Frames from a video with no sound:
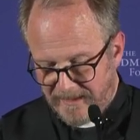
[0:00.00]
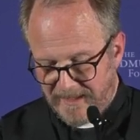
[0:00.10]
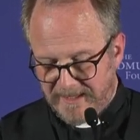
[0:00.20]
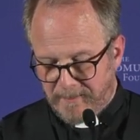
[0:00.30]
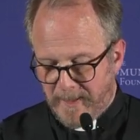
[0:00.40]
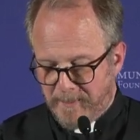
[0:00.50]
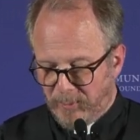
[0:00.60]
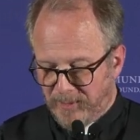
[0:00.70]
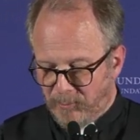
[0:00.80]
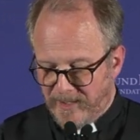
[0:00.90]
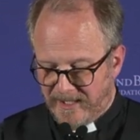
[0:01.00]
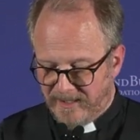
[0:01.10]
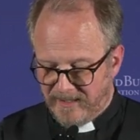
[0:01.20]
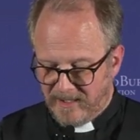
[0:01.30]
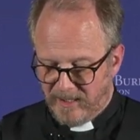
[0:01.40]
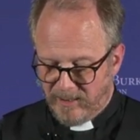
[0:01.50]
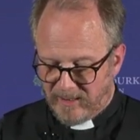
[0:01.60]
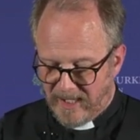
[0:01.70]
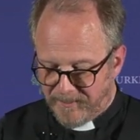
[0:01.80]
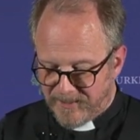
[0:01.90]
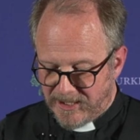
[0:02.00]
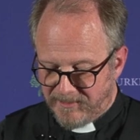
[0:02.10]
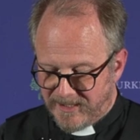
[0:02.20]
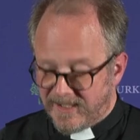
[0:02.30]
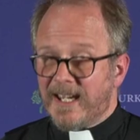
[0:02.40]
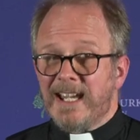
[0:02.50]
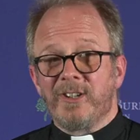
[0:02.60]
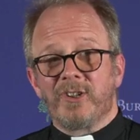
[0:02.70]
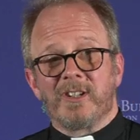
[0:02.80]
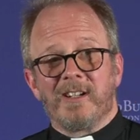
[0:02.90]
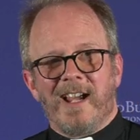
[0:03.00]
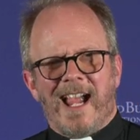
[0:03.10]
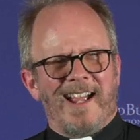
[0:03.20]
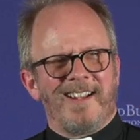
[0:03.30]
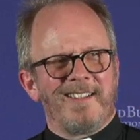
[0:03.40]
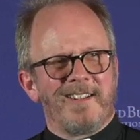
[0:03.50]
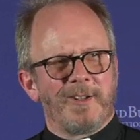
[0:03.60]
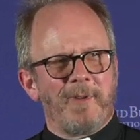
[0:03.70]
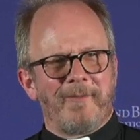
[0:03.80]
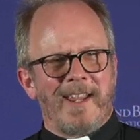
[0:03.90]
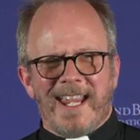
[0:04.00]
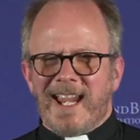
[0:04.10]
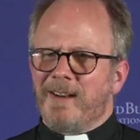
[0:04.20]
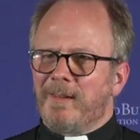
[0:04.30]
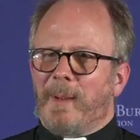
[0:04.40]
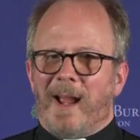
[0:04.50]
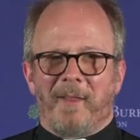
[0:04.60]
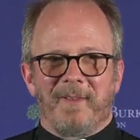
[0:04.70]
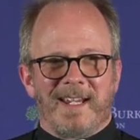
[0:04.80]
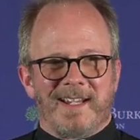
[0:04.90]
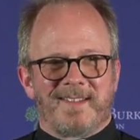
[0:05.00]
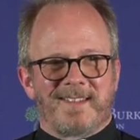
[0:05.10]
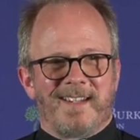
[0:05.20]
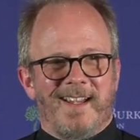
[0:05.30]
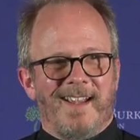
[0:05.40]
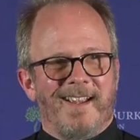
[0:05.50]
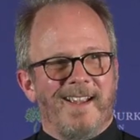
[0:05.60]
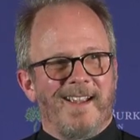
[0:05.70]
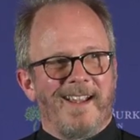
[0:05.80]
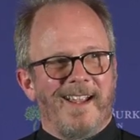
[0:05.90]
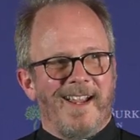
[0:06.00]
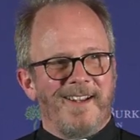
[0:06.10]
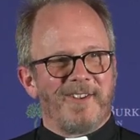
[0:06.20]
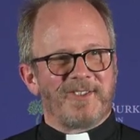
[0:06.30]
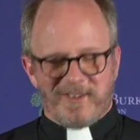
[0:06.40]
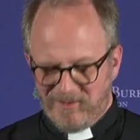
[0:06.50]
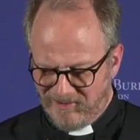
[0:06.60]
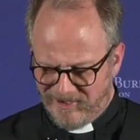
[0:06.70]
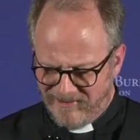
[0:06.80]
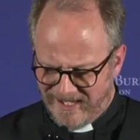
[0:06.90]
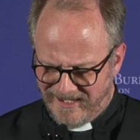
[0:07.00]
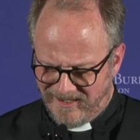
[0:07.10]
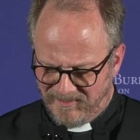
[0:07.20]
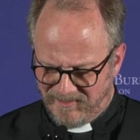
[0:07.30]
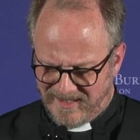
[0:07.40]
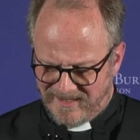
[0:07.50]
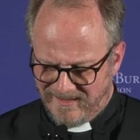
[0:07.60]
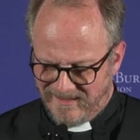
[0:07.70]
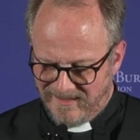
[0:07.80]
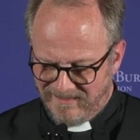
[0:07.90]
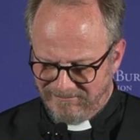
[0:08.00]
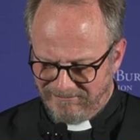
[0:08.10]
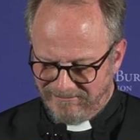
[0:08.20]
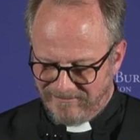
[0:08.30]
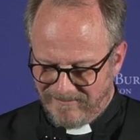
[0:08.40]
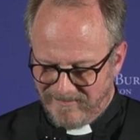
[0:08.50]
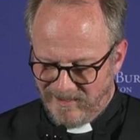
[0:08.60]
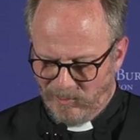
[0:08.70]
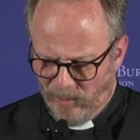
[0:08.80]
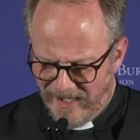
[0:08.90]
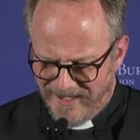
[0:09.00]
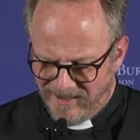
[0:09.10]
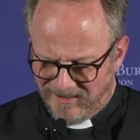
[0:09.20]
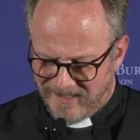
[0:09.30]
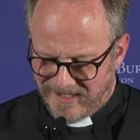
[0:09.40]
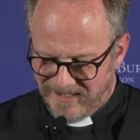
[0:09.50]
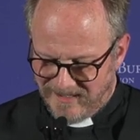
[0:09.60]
These are people that we can look up to and teach. do we ever hear about these in our school curriculums? Why not?